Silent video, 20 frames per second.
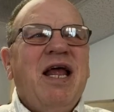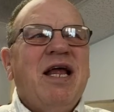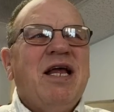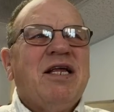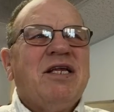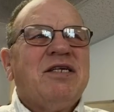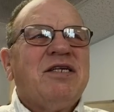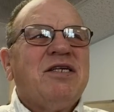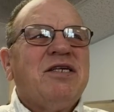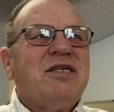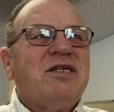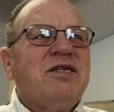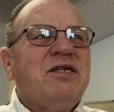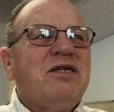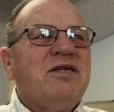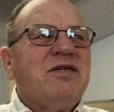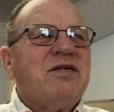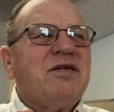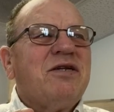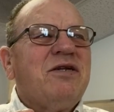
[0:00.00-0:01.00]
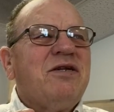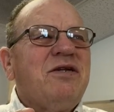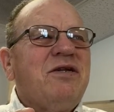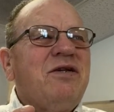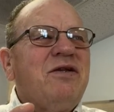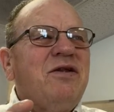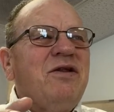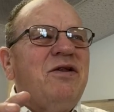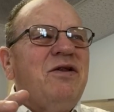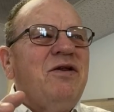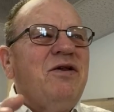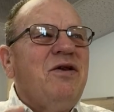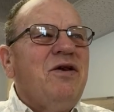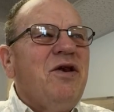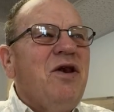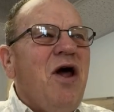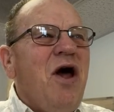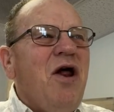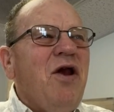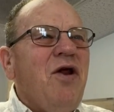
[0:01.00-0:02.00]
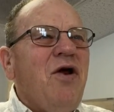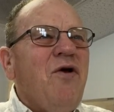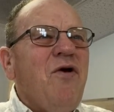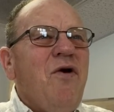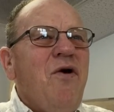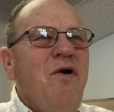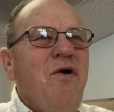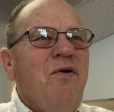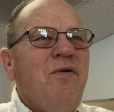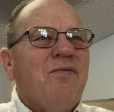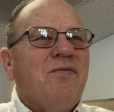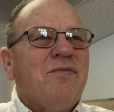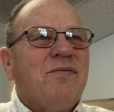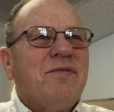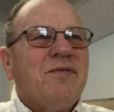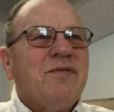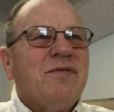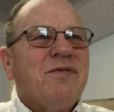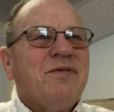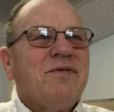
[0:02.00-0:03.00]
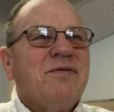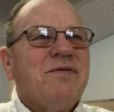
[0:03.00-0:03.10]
is not our home.